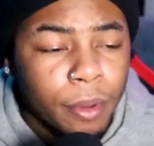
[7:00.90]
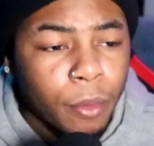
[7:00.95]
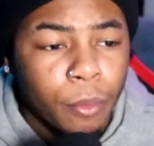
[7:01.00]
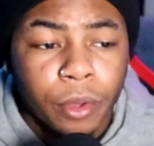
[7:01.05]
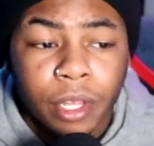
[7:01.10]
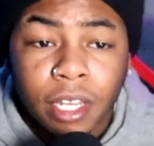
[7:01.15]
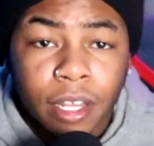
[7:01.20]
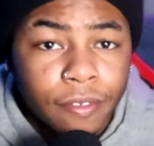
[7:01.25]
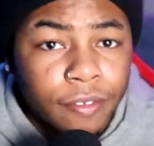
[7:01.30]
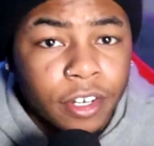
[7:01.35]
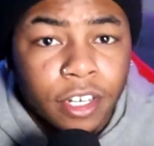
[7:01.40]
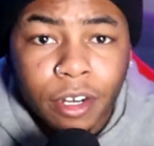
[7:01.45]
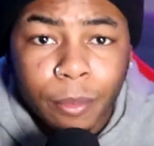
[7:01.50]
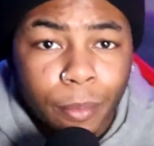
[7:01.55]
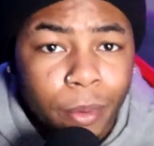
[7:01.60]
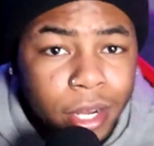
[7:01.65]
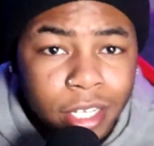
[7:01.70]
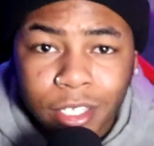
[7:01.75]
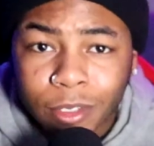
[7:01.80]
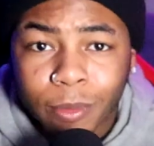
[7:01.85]
but we living in the
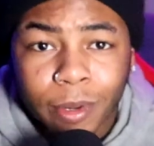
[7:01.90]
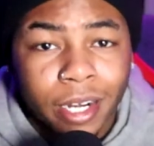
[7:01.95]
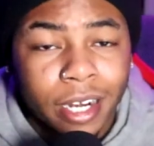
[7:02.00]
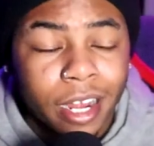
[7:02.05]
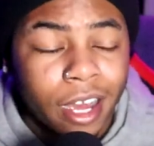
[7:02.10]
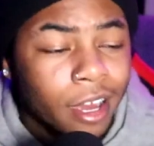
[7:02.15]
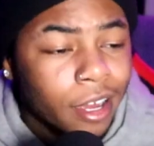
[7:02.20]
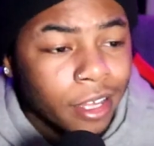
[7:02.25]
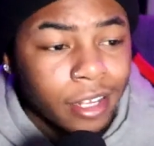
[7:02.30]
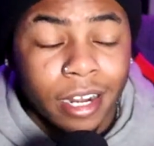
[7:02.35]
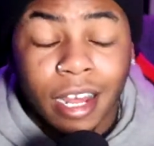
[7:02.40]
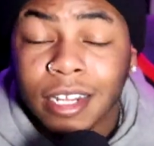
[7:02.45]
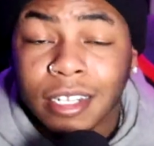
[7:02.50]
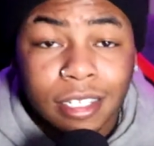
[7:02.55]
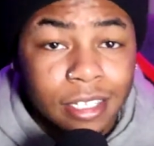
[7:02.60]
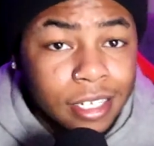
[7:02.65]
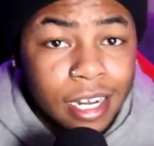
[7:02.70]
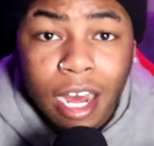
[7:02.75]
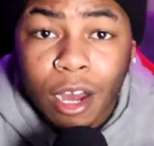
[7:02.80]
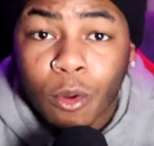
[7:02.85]
present right now, and that
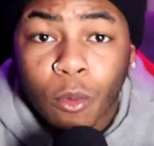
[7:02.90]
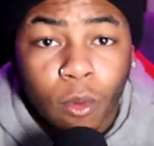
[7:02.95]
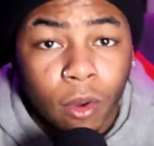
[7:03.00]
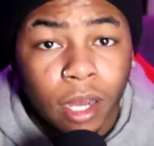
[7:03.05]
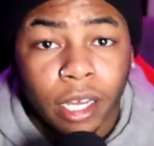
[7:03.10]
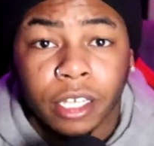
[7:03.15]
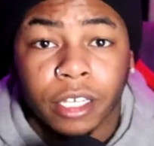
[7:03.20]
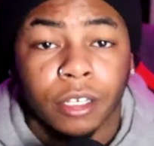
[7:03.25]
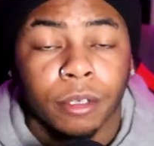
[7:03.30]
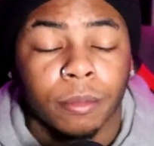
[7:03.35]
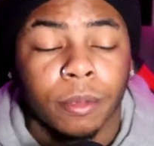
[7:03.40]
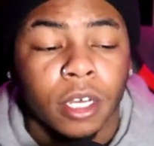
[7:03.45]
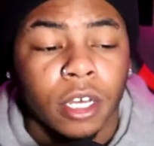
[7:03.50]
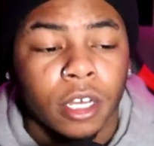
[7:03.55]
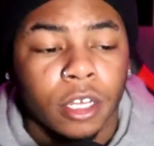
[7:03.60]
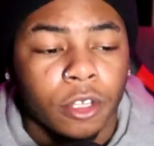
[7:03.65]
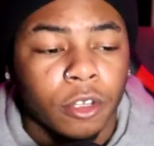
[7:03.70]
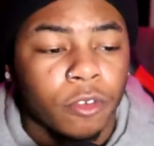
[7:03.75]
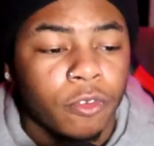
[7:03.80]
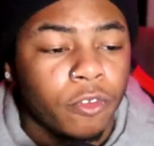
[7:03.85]
is not who I am.
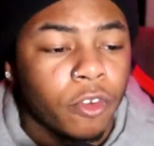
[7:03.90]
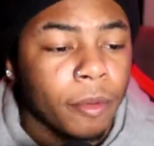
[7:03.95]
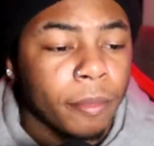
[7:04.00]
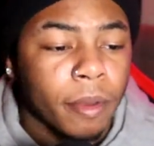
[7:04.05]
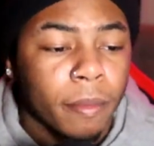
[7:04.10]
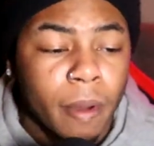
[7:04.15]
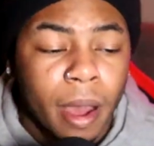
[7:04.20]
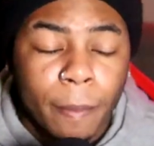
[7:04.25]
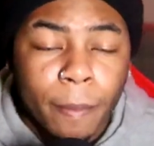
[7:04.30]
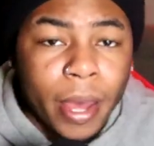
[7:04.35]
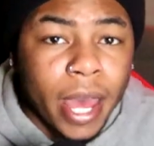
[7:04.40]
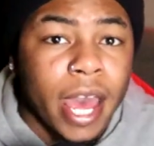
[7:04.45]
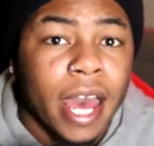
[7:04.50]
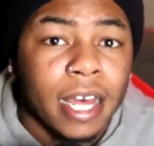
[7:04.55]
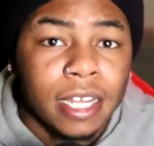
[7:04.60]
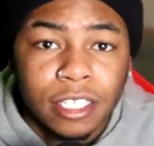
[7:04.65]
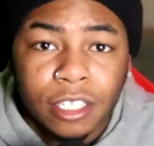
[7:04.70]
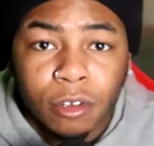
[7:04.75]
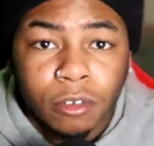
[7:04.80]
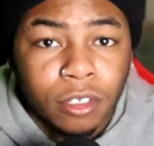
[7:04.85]
You feel me? My
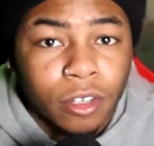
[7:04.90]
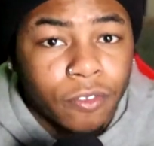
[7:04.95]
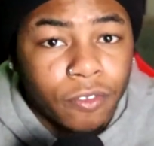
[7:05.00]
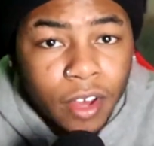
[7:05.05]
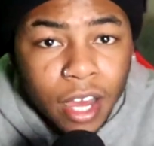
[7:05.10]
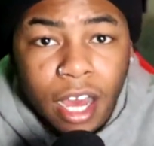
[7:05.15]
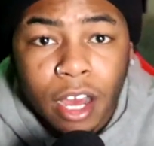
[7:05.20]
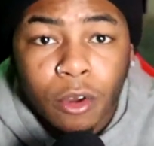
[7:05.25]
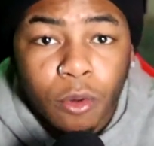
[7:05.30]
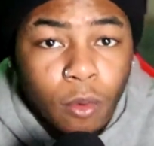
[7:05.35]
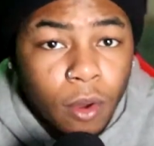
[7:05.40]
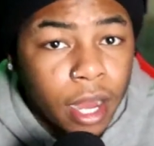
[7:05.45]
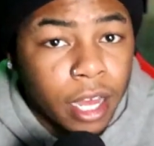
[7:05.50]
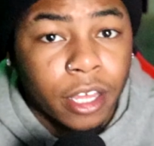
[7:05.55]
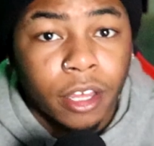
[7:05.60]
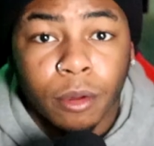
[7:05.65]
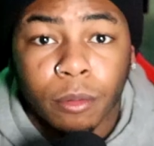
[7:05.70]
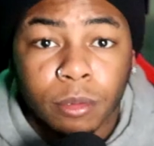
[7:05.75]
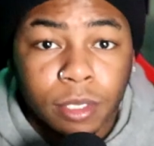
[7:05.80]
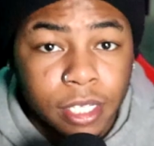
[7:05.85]
past don't define who I
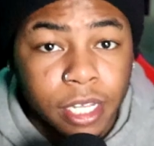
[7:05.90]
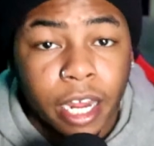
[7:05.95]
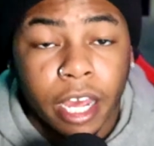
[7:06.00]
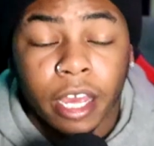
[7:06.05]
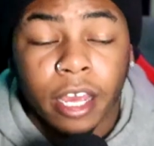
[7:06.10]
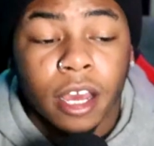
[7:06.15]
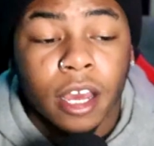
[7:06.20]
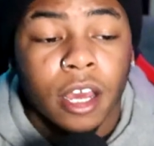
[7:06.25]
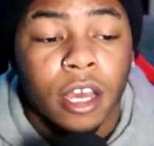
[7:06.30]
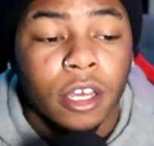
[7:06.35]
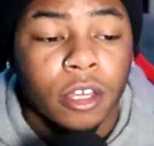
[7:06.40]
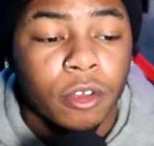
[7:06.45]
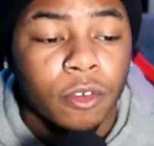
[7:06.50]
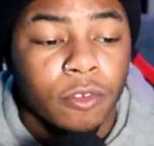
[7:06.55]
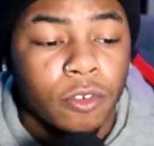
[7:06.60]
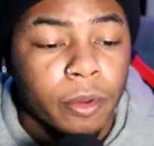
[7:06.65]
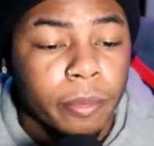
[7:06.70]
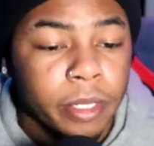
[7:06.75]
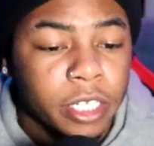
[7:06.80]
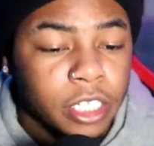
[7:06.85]
am today. You
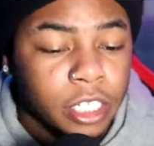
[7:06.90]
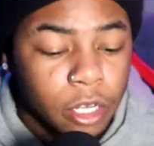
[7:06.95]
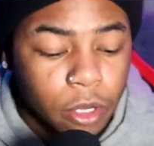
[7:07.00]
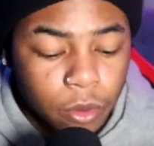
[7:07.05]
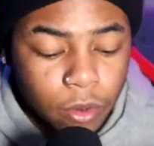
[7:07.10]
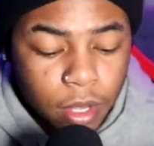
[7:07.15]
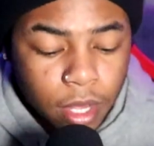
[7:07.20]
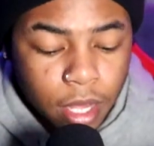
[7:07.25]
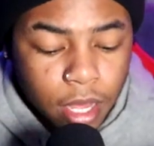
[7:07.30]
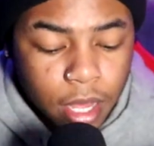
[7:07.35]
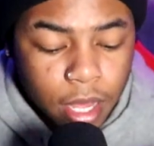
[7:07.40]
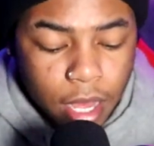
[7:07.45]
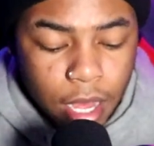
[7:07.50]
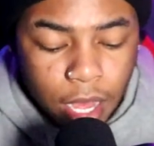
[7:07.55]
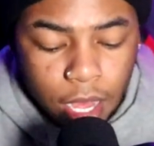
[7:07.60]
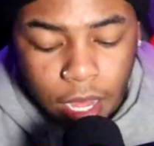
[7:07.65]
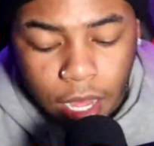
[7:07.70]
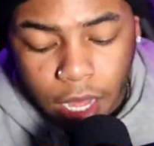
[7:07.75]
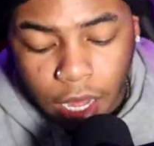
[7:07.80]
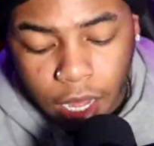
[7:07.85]
feel me? So
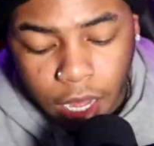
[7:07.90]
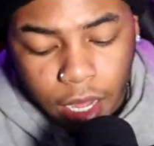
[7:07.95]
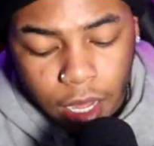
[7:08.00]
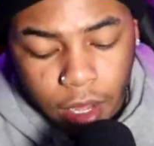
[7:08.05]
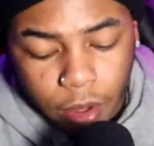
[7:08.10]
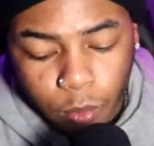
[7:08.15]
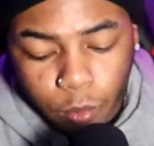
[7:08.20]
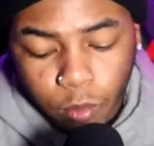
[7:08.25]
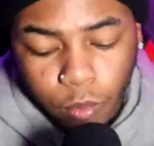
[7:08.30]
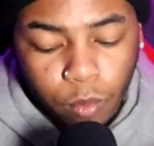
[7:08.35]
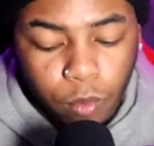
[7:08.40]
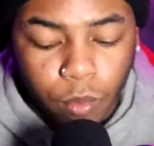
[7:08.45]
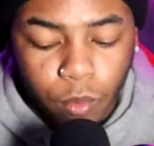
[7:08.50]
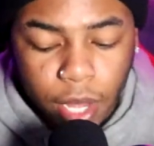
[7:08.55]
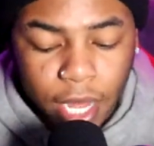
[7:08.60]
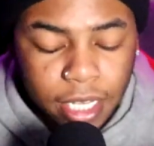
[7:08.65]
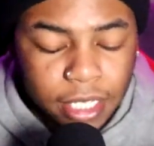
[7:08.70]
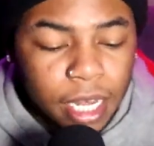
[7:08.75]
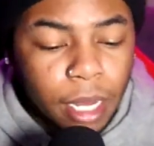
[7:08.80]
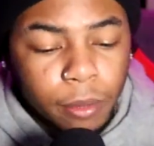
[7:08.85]
uh
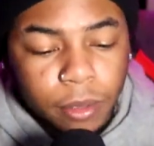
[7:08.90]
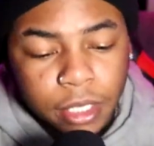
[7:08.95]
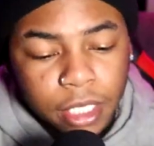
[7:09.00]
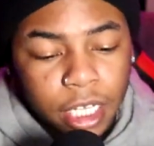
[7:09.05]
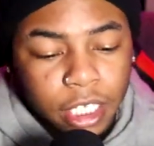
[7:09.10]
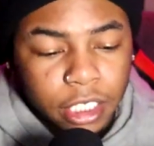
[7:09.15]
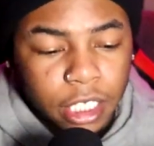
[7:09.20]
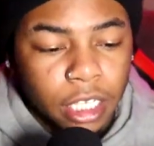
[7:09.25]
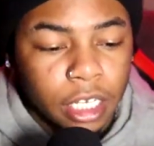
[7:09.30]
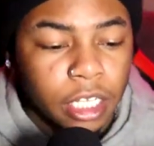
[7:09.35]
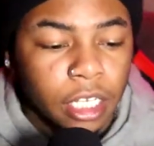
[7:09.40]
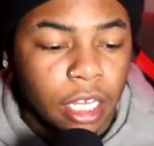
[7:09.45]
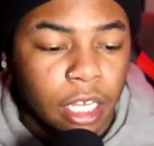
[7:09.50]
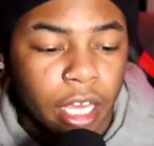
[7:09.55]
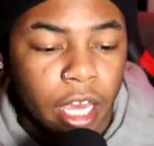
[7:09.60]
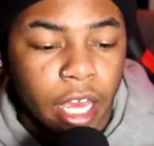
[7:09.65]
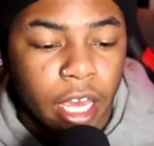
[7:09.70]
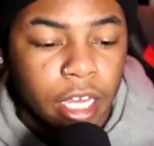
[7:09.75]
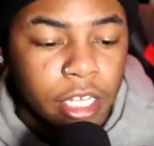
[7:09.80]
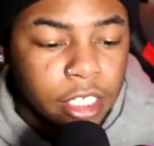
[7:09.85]
as I was touched at a young
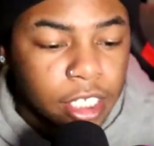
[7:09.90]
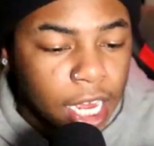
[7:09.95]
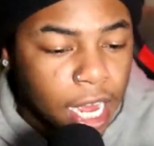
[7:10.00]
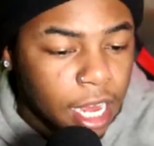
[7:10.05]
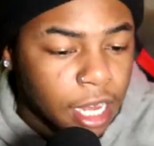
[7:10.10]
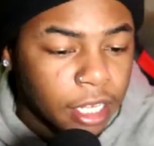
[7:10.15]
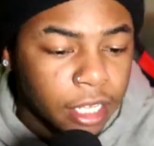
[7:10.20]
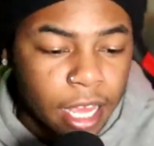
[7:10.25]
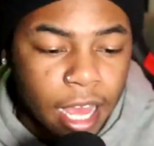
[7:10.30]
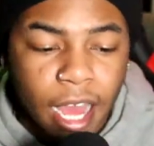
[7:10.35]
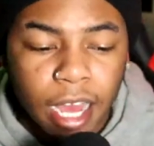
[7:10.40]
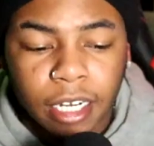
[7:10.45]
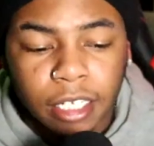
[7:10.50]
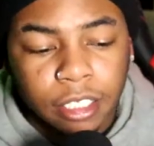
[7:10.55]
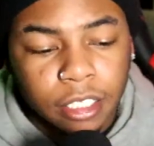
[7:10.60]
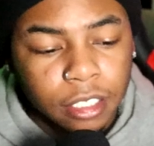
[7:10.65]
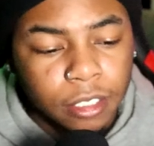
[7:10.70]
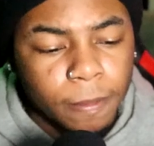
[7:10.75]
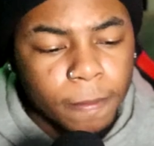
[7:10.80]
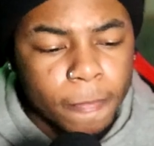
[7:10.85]
age, I
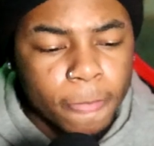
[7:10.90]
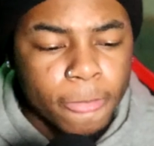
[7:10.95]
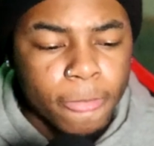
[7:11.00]
kinda